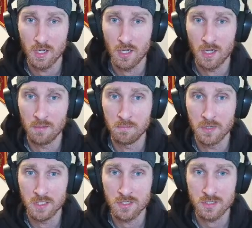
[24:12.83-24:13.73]

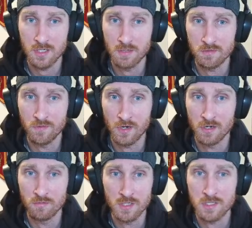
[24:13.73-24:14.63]
but he just seems very
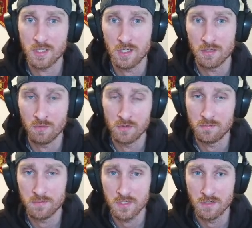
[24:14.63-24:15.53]
risky.
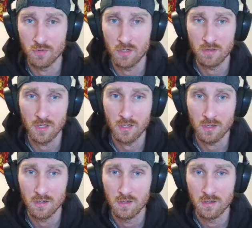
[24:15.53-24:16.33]
Steve, what do you think?